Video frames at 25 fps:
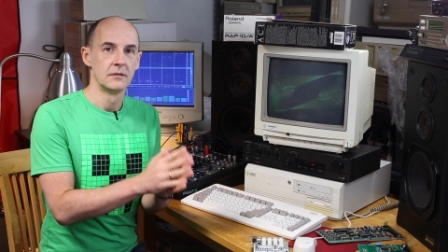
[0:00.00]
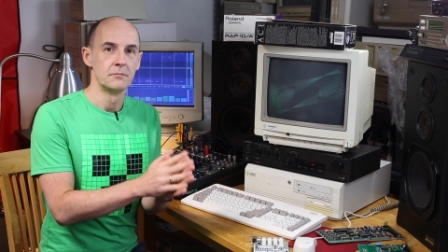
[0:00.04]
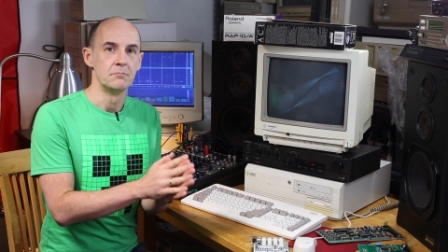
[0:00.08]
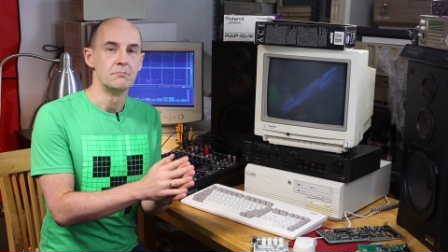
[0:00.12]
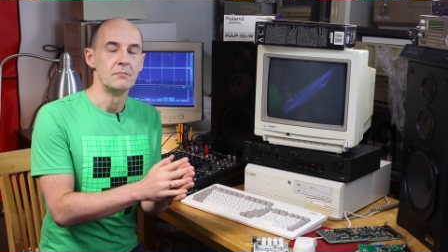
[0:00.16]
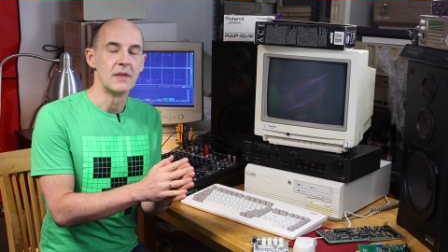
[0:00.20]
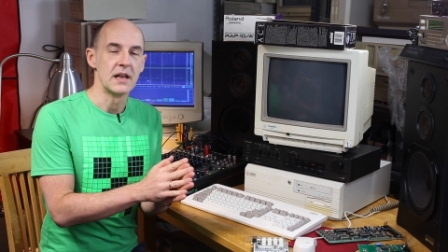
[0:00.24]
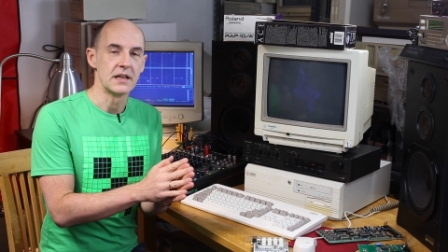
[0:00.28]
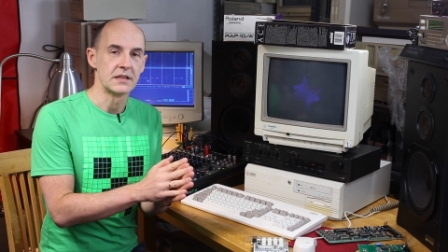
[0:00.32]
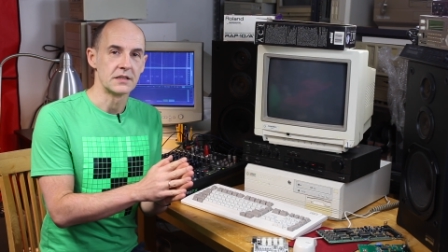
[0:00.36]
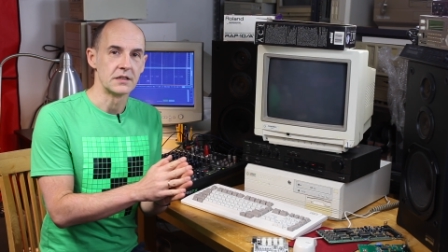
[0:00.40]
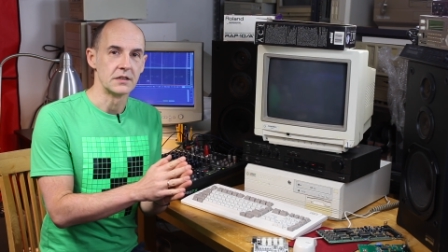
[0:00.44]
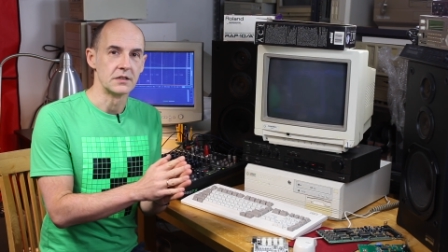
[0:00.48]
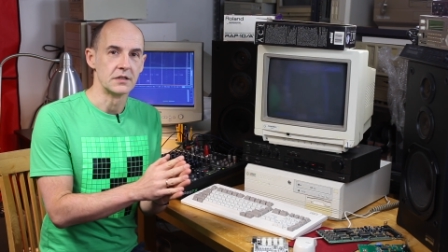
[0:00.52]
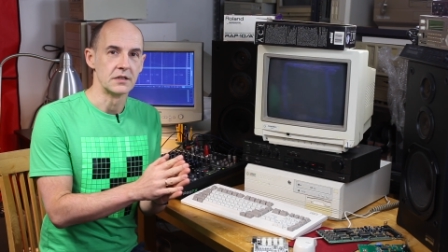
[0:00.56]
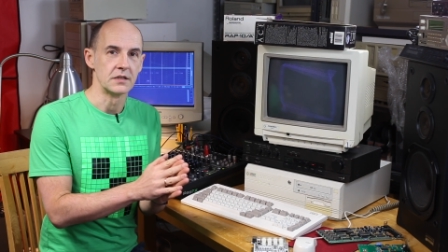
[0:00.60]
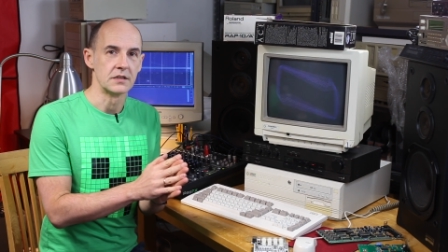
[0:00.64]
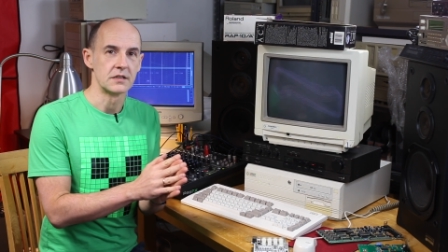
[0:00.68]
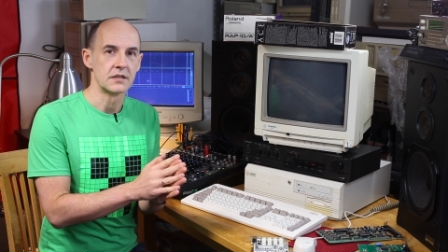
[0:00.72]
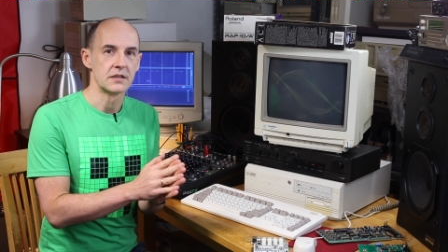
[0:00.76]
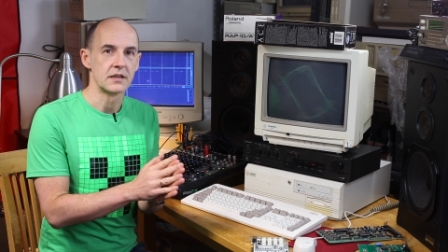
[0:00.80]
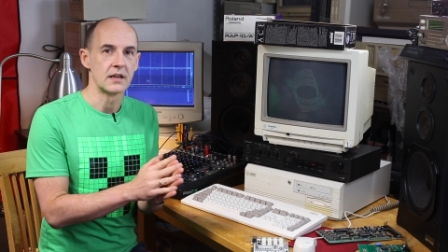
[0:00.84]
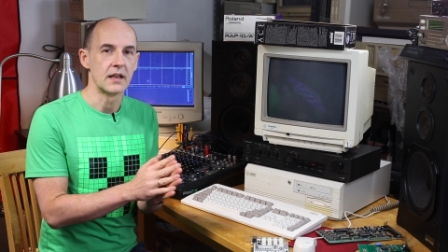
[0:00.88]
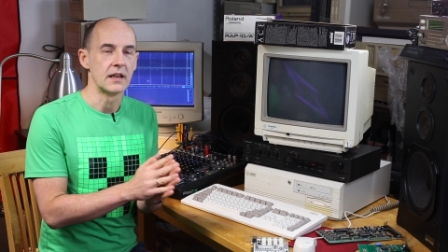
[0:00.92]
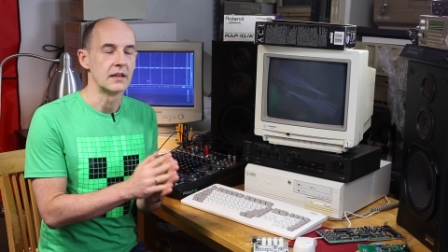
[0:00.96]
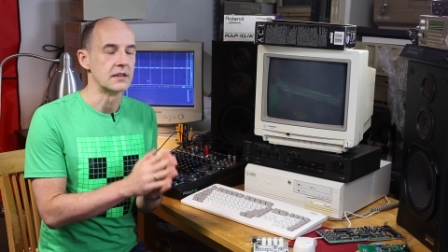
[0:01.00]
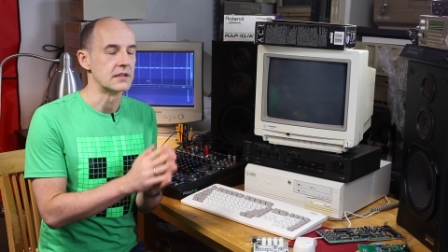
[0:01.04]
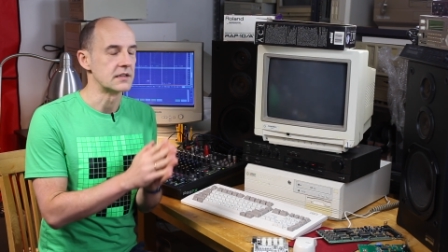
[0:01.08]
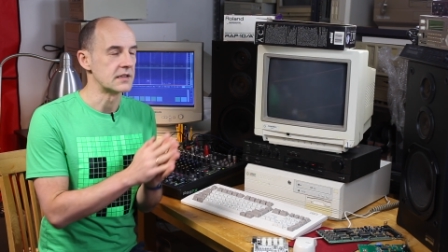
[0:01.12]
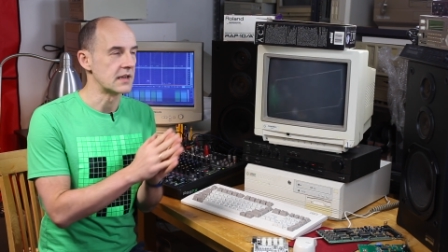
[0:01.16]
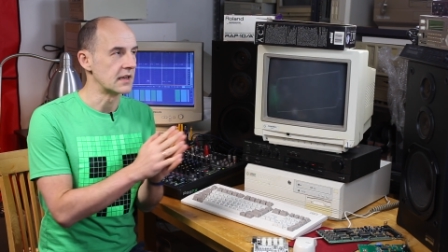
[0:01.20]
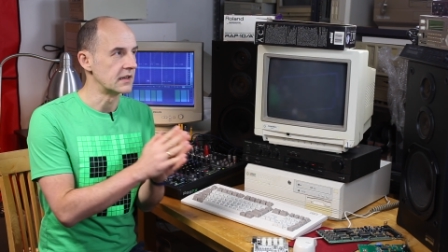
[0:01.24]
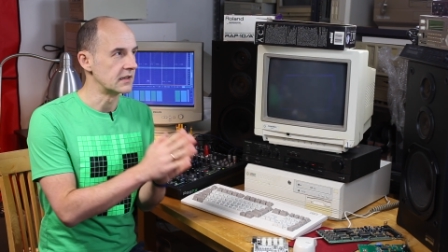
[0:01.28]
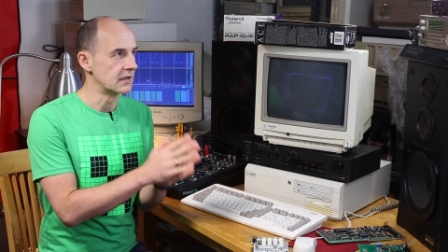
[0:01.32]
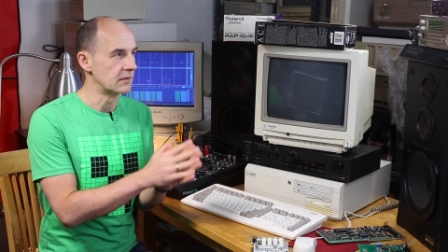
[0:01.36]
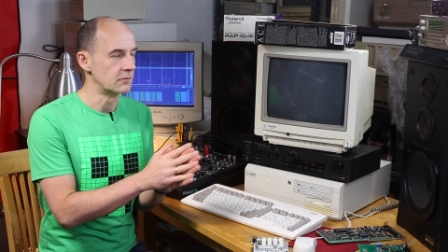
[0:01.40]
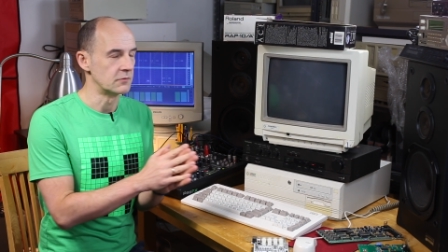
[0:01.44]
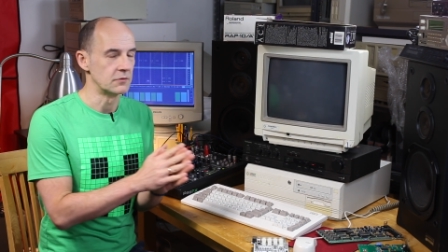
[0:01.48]
messages and
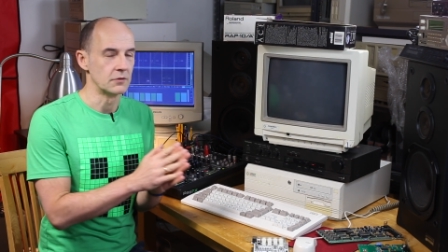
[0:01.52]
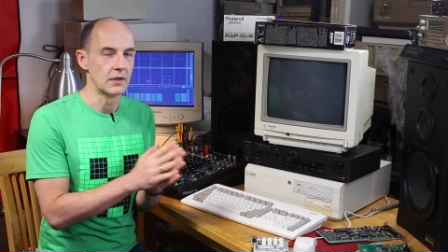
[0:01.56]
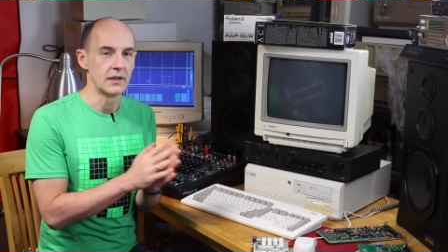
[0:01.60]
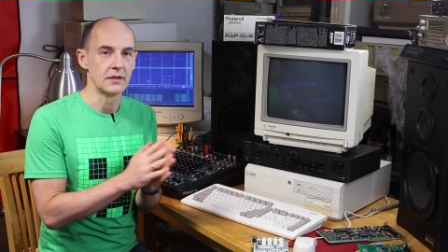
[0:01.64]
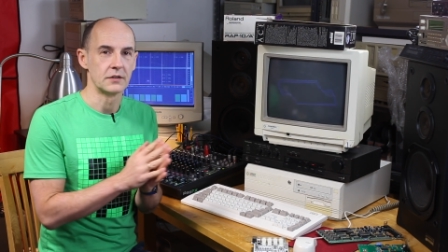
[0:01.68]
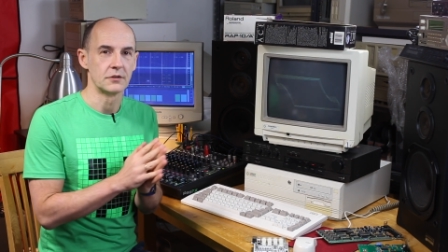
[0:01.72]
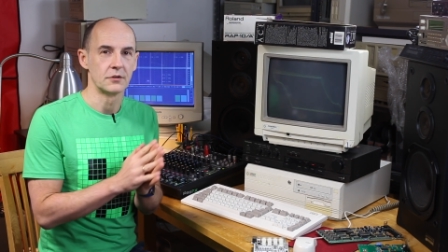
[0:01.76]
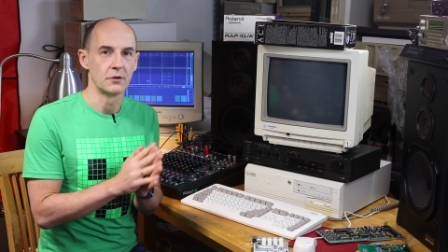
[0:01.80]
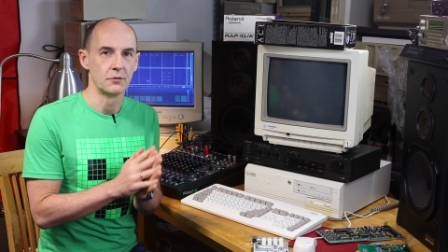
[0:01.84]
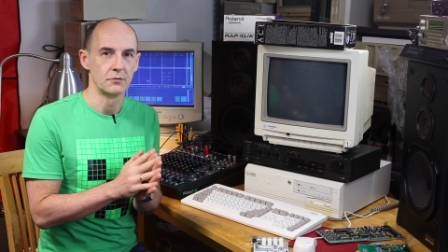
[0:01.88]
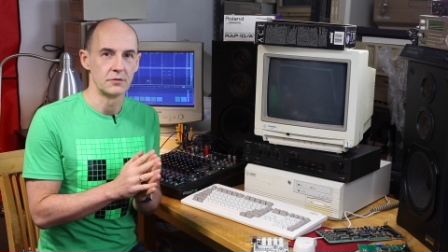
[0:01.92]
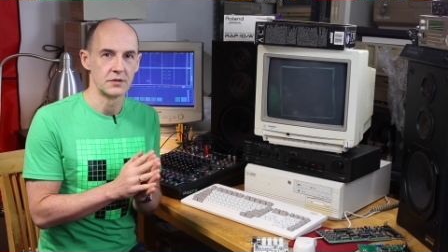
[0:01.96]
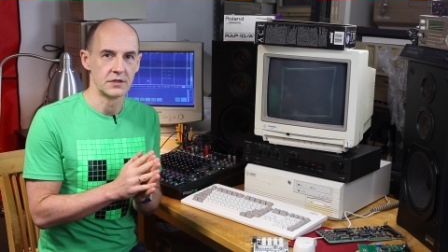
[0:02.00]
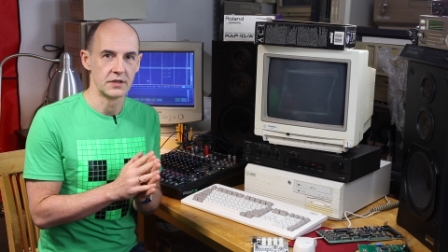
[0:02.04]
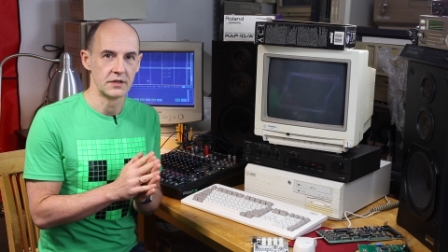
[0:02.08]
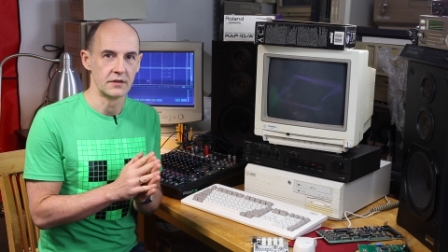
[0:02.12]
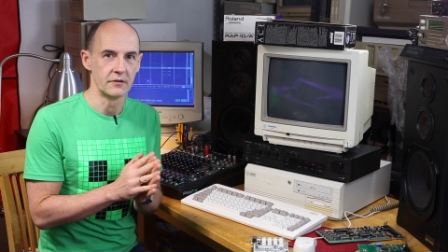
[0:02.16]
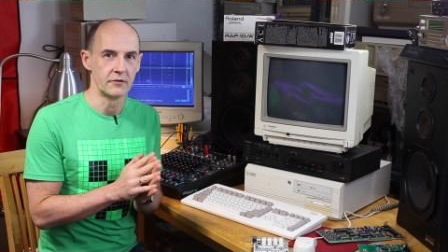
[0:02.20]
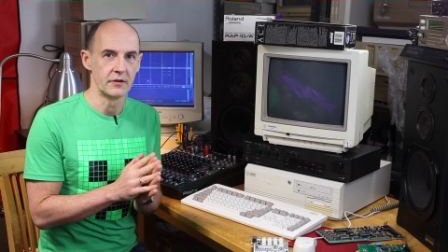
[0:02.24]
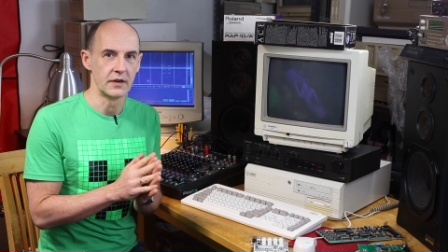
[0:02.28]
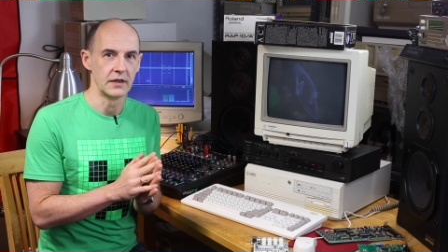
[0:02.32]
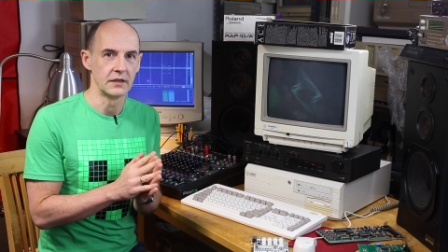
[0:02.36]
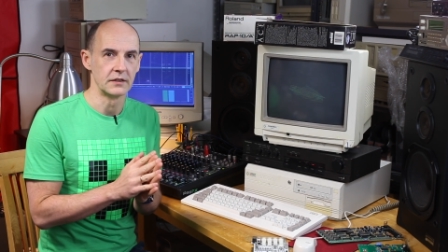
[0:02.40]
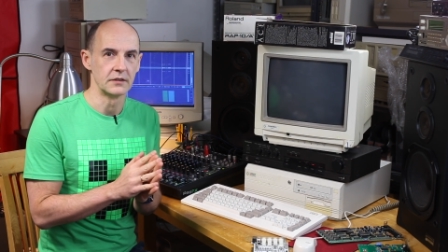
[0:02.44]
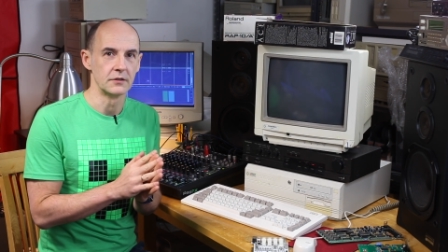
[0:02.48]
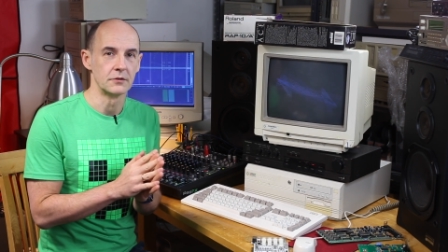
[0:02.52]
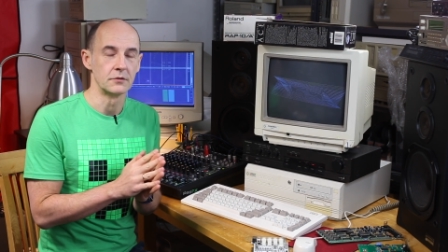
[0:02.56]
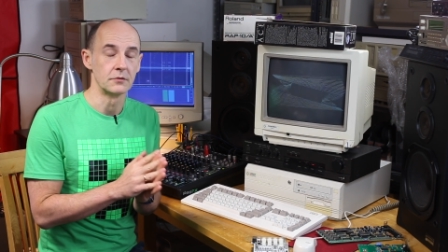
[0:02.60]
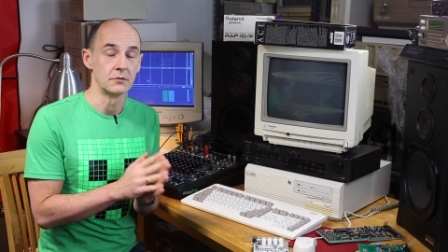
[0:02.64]
send them to a tone generator